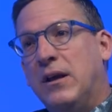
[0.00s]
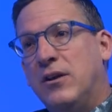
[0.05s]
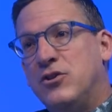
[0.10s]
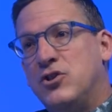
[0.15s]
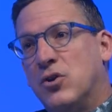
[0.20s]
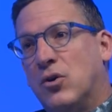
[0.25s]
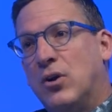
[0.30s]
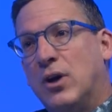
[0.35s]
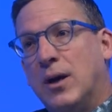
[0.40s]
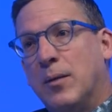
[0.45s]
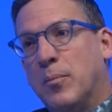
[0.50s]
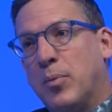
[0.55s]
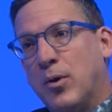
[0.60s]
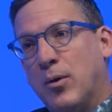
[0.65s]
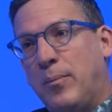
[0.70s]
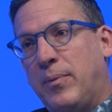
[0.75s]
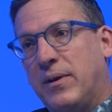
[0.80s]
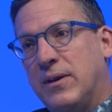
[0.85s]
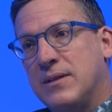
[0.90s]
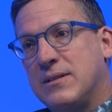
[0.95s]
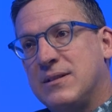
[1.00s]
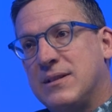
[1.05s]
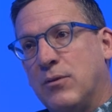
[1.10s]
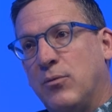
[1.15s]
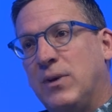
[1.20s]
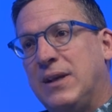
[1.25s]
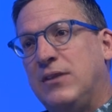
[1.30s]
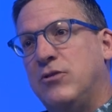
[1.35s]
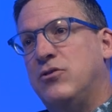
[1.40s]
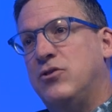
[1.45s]
and joy and purpose
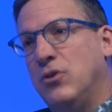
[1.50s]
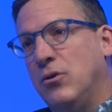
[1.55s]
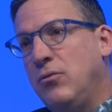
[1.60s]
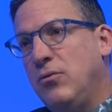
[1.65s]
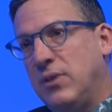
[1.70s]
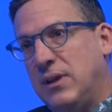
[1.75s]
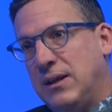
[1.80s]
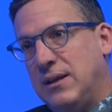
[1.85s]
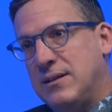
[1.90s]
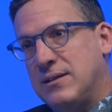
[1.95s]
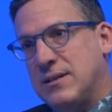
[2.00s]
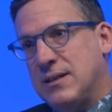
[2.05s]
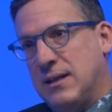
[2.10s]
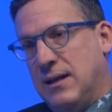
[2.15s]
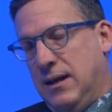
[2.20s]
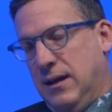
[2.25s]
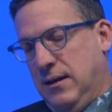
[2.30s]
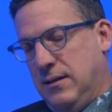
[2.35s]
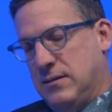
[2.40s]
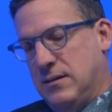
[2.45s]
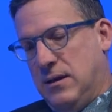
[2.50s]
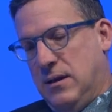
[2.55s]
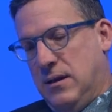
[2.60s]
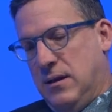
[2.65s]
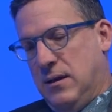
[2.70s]
that we do these things.